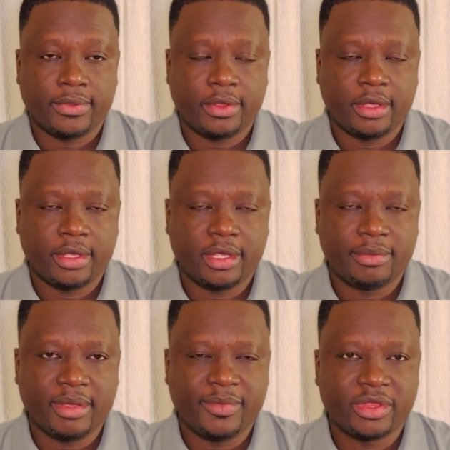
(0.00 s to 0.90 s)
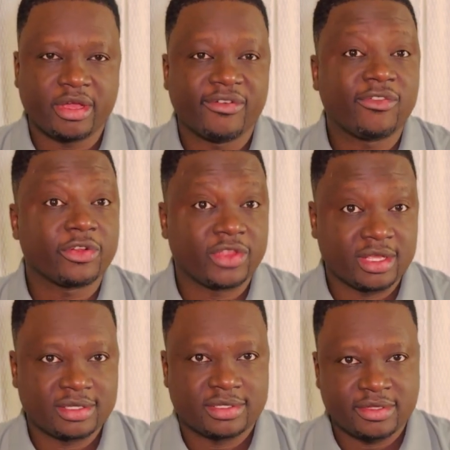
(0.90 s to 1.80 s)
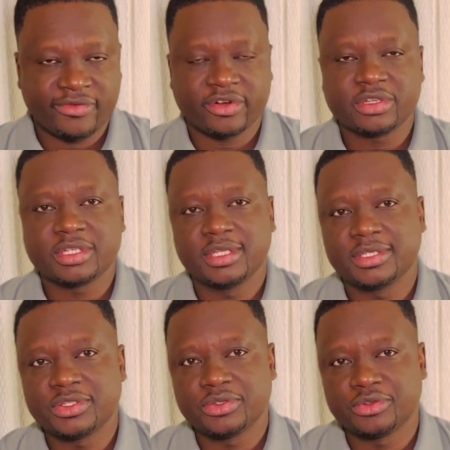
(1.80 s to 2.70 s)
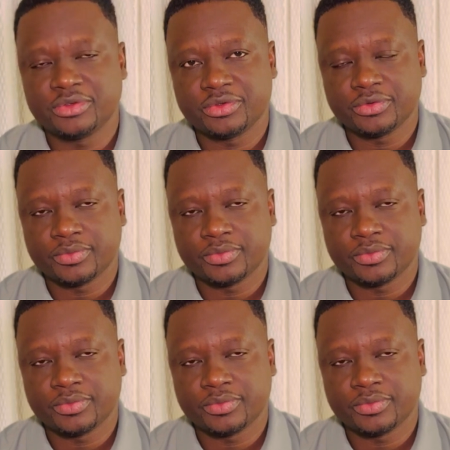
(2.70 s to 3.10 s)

It made me think of four things. The first is the